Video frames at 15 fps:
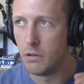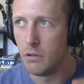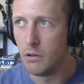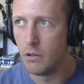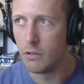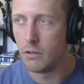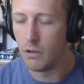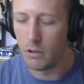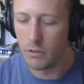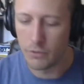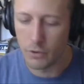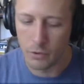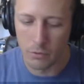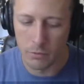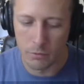all, all
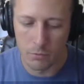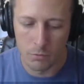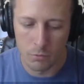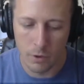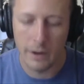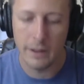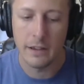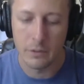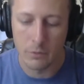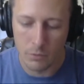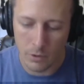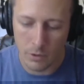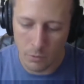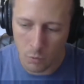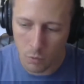of her running
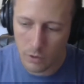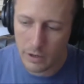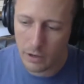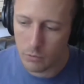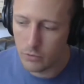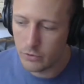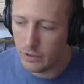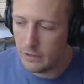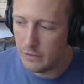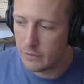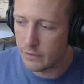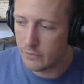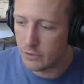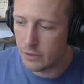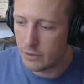and, and workout routines
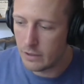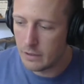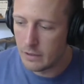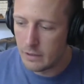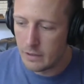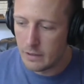and everything.